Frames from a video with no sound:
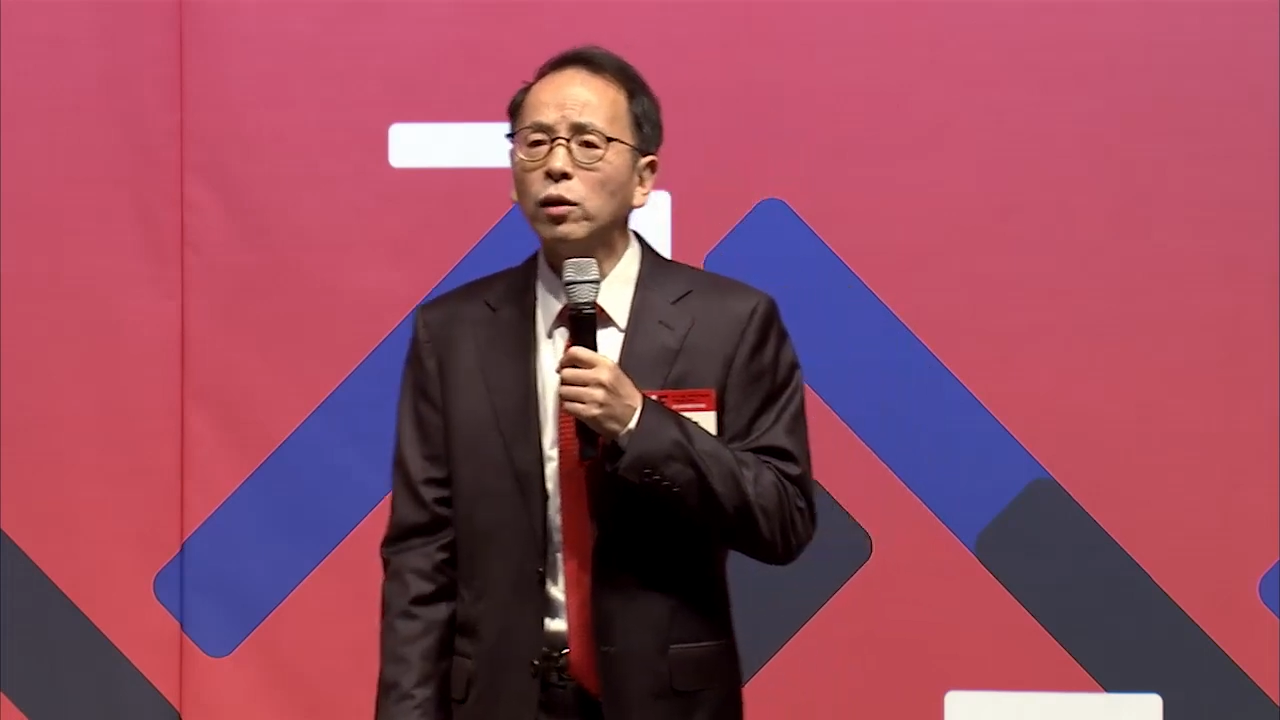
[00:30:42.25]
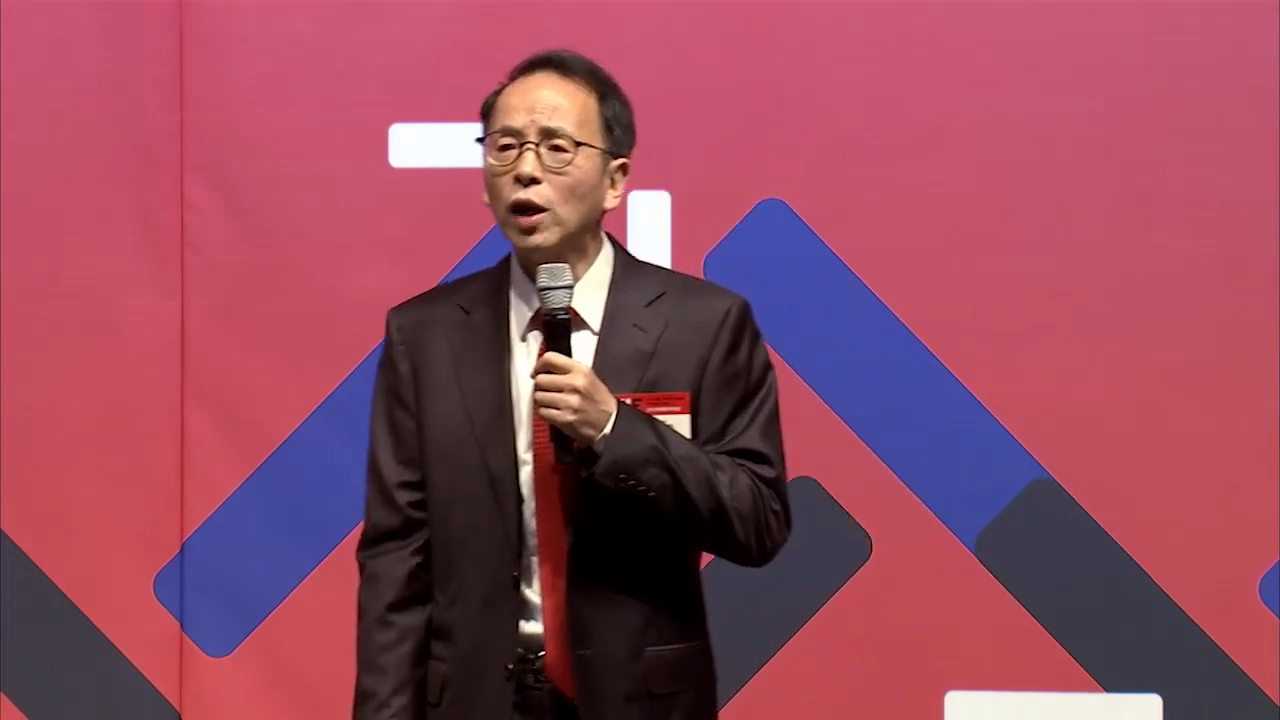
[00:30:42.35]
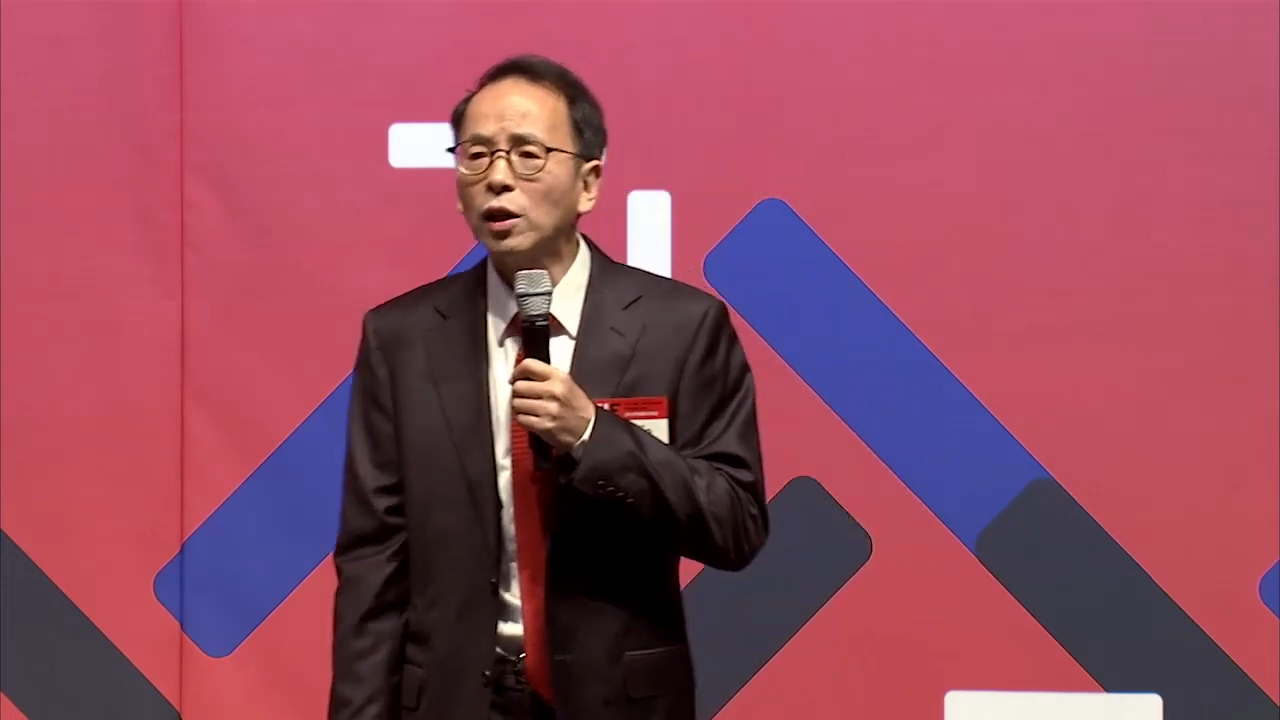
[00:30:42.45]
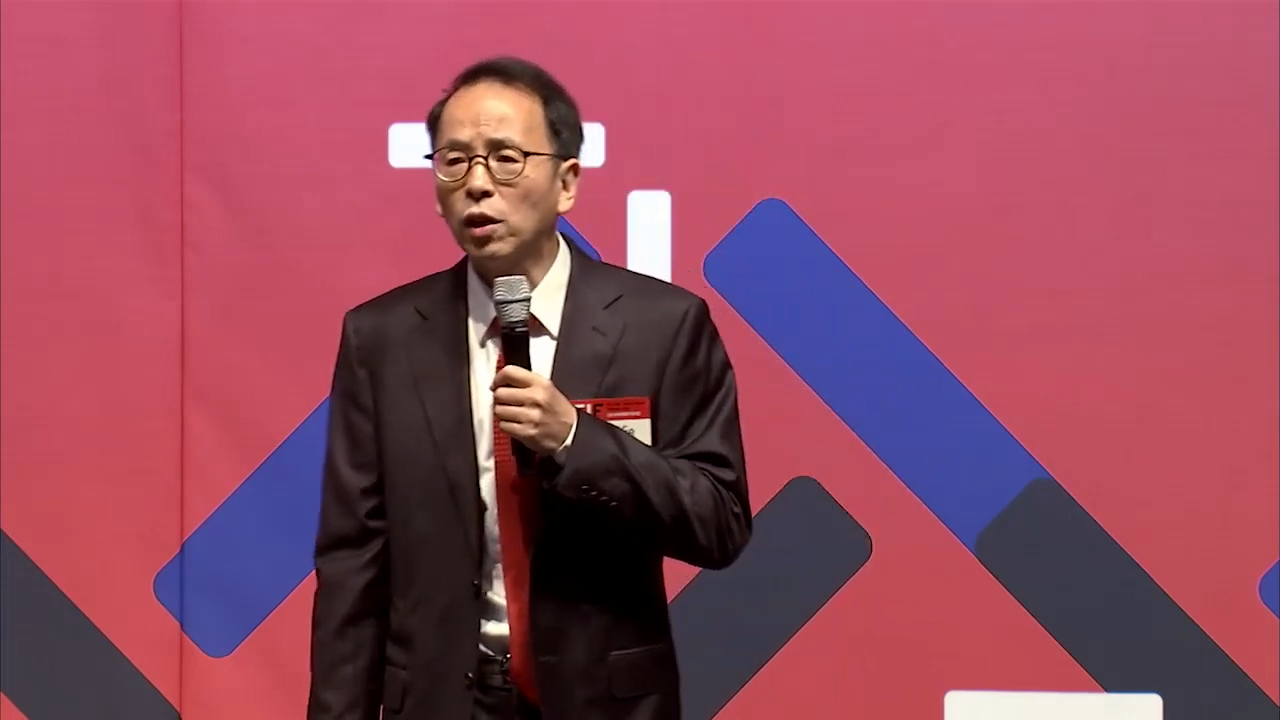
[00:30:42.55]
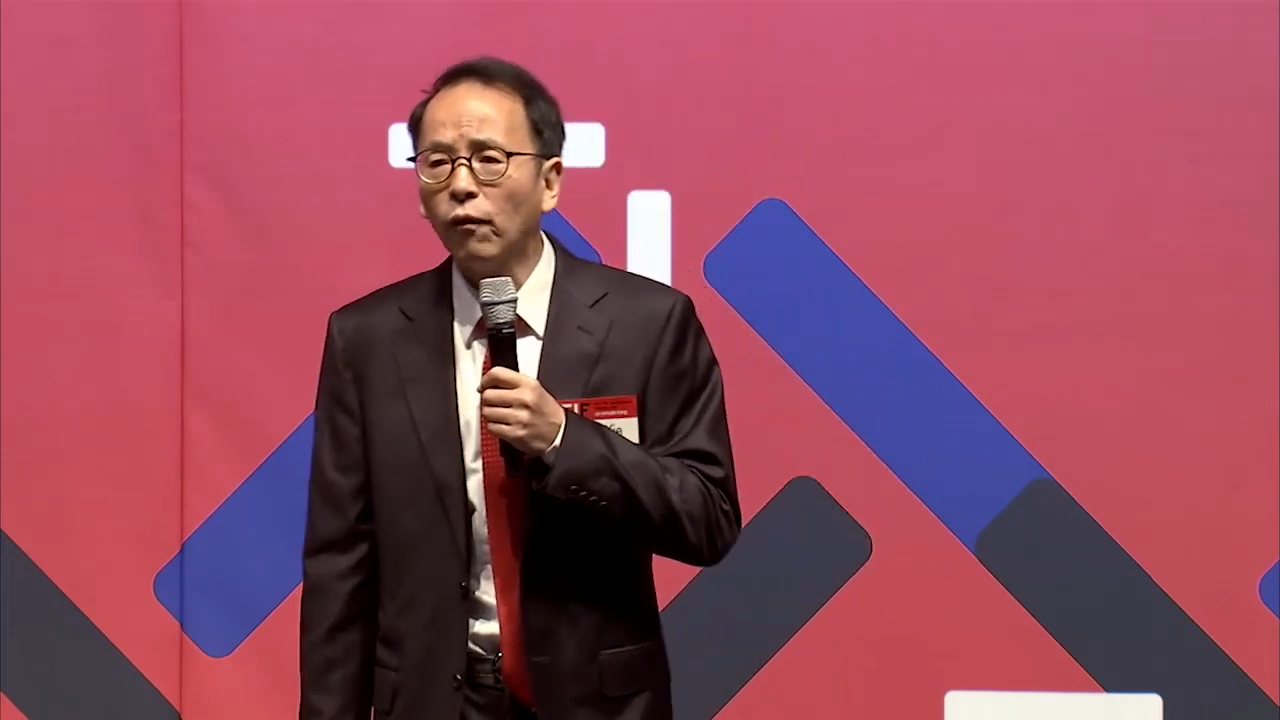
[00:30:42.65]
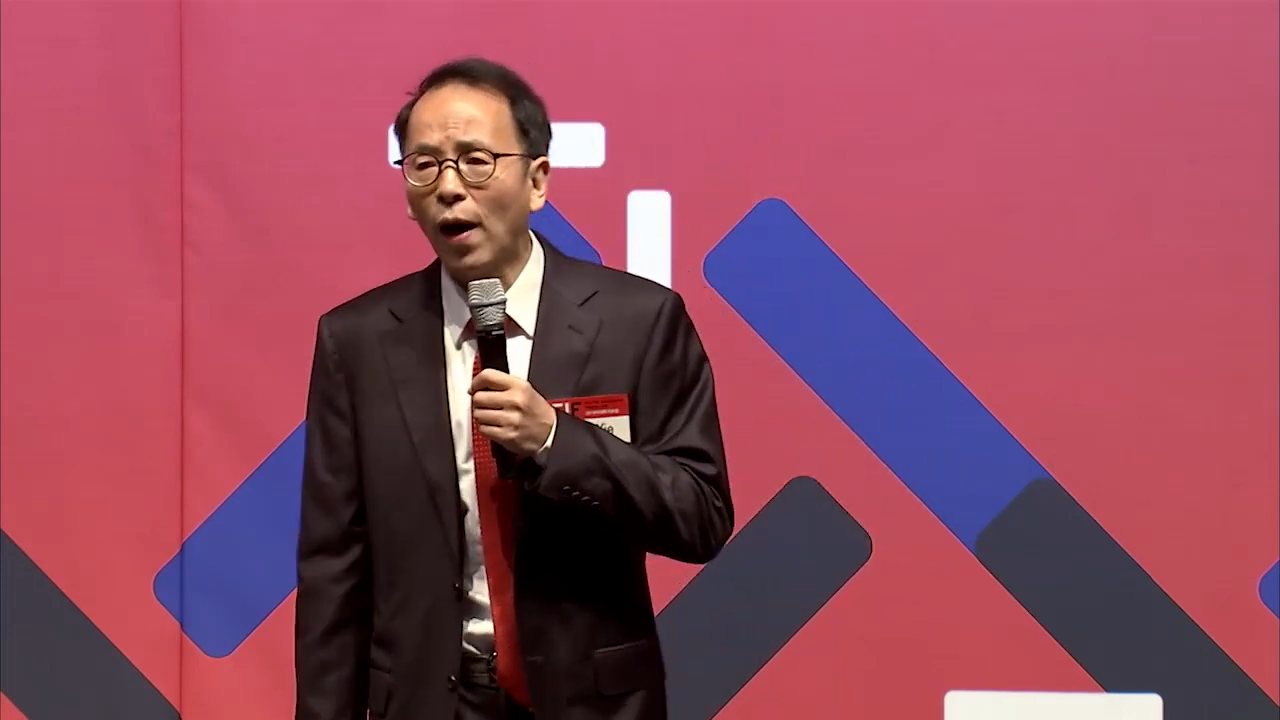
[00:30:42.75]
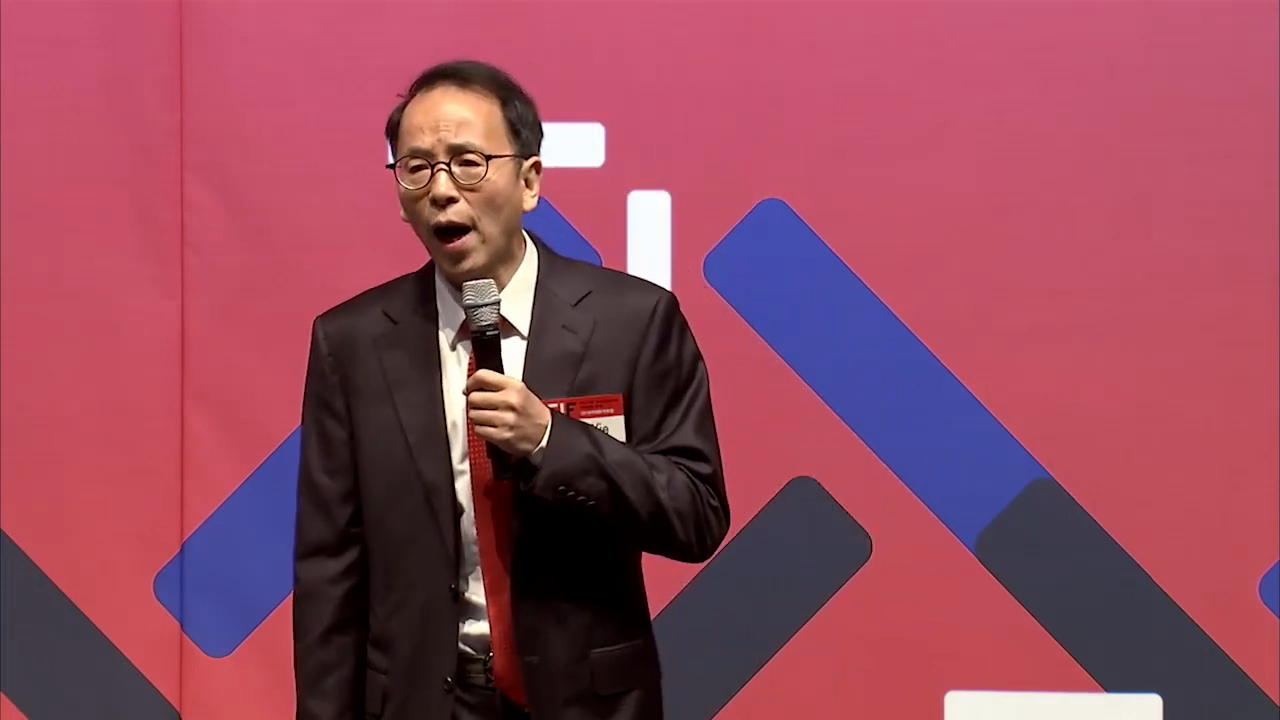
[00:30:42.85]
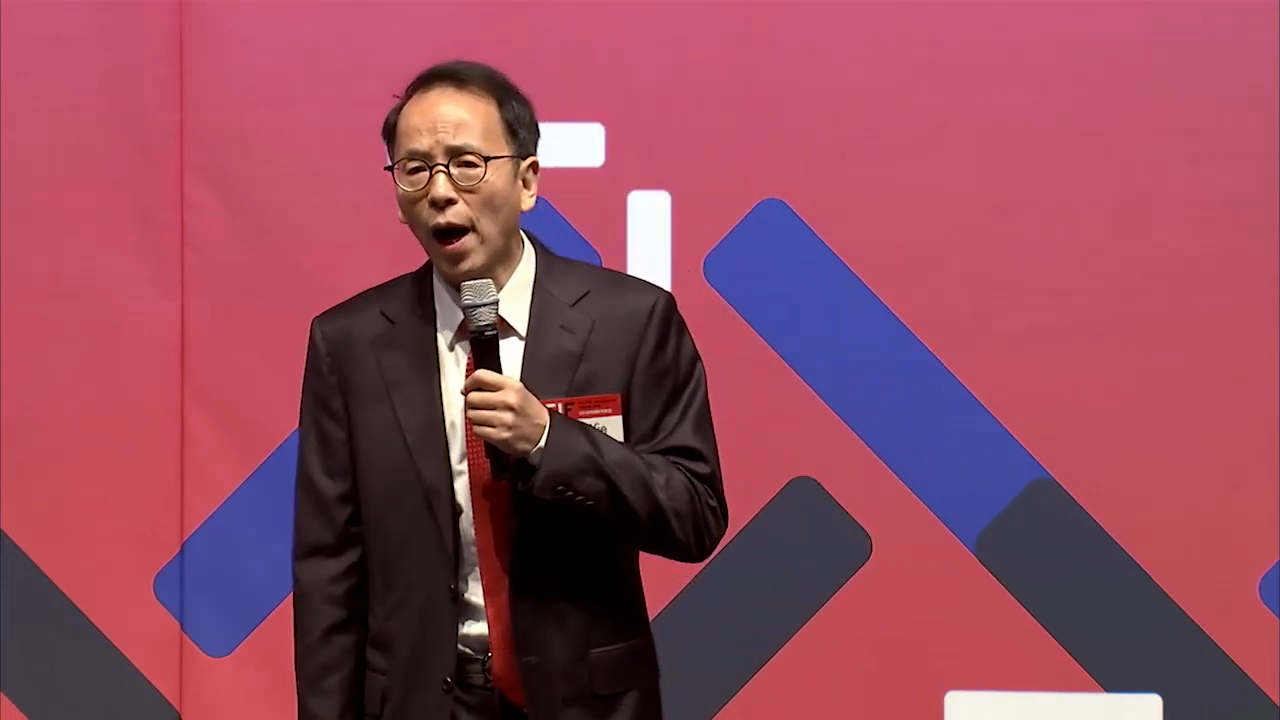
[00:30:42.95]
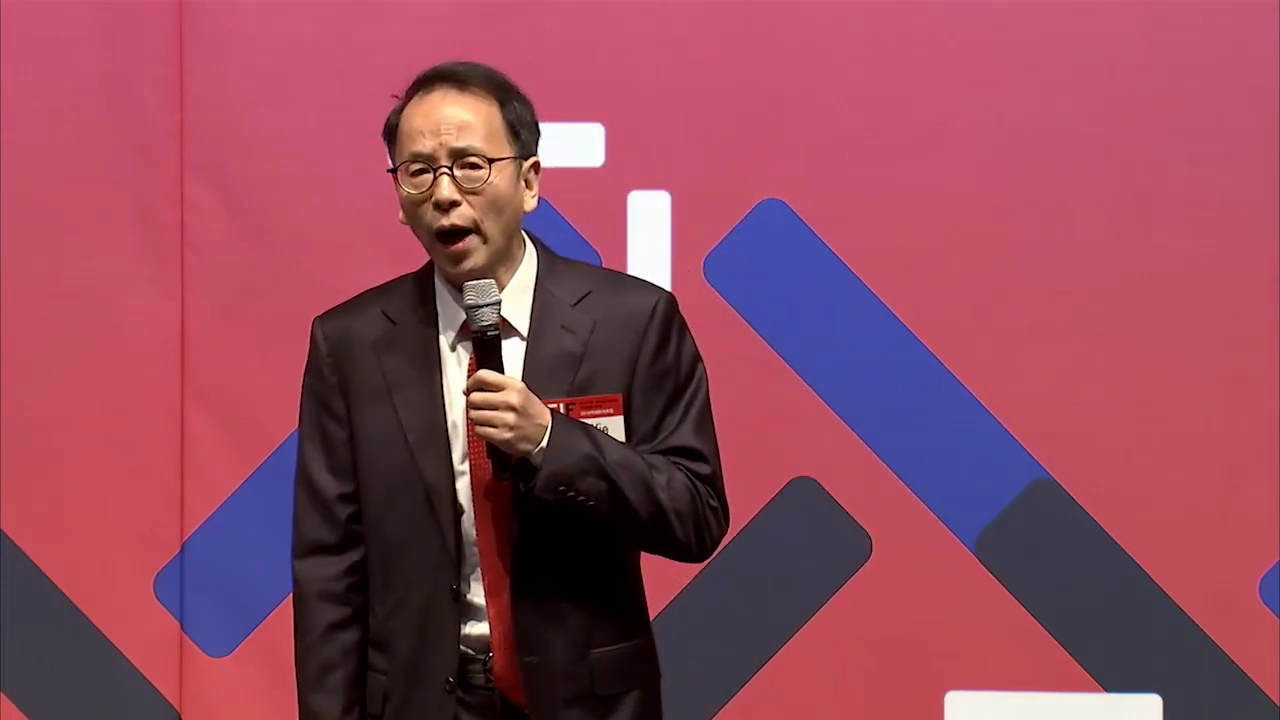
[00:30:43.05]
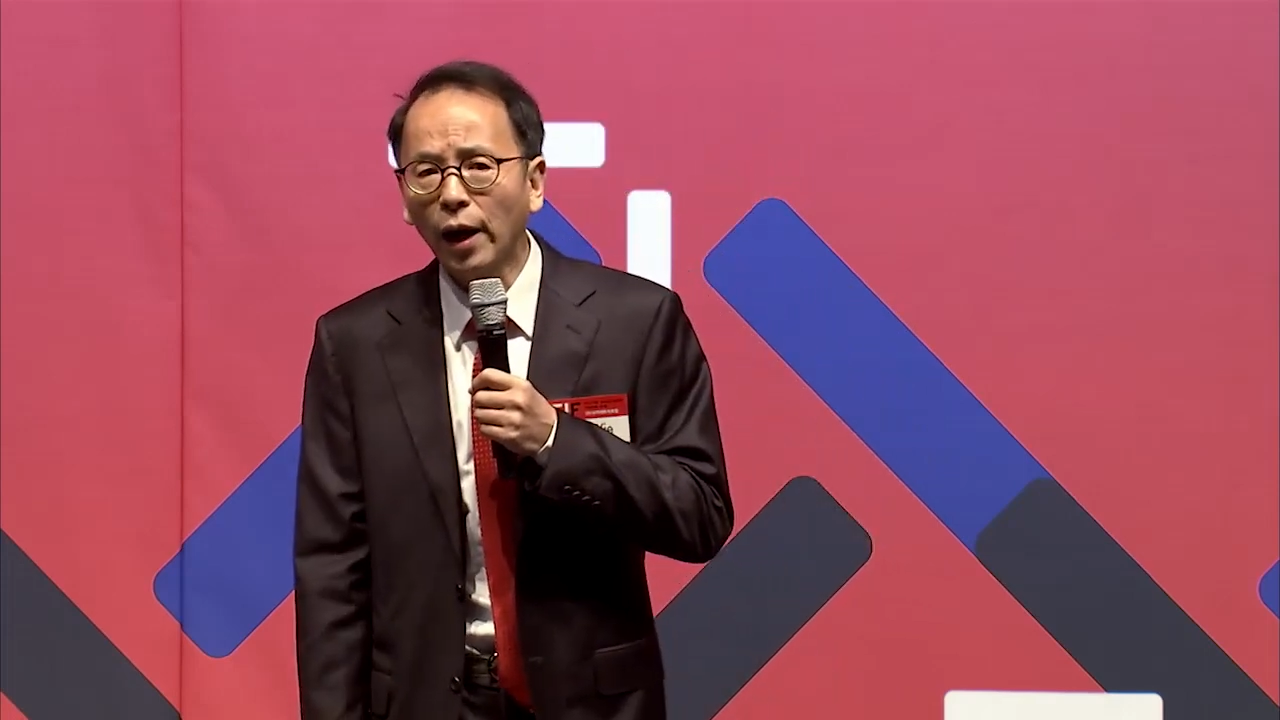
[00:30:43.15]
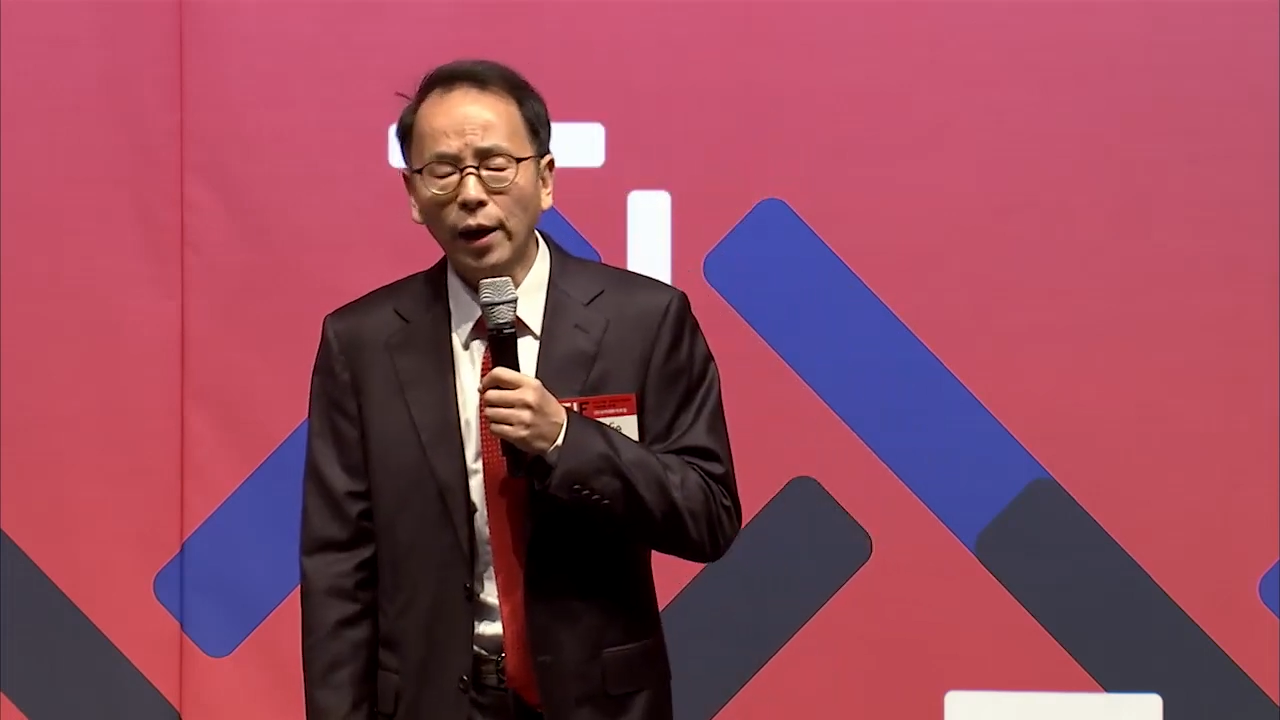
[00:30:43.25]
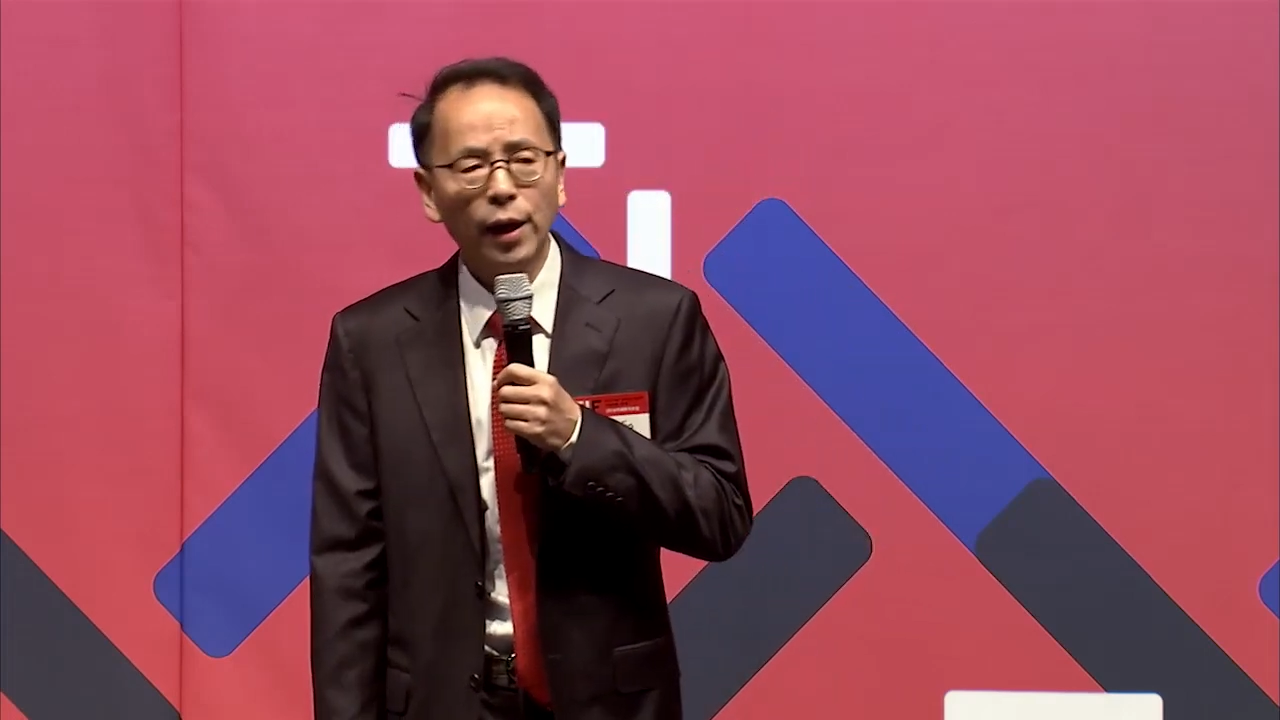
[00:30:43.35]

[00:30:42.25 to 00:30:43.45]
justify